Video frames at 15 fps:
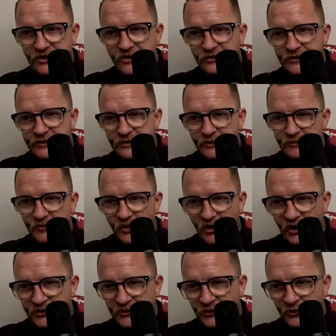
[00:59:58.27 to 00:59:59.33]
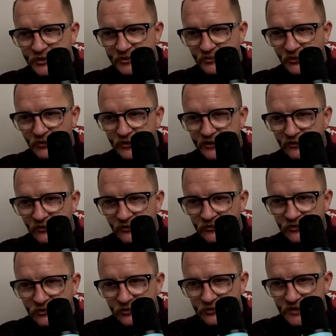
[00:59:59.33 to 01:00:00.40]
Goodbye, naughty boy. Going
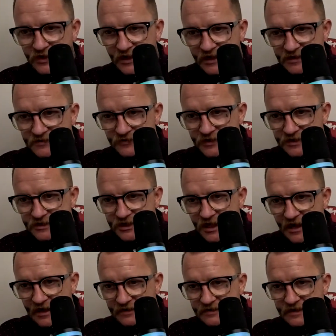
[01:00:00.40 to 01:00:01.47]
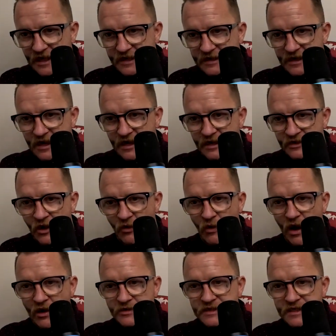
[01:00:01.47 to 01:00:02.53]
good. Thanks for the chat. Take care. No
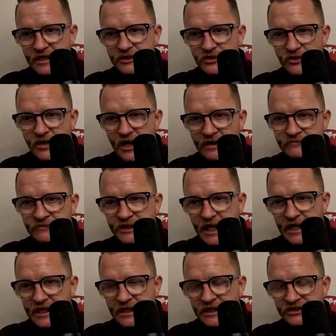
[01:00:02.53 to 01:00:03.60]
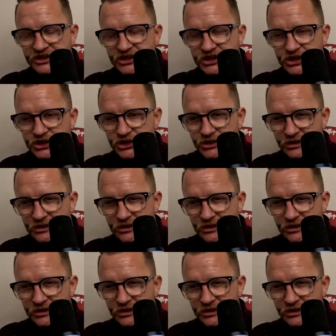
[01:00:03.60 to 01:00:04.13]
worries. Thank you, MJ Inch.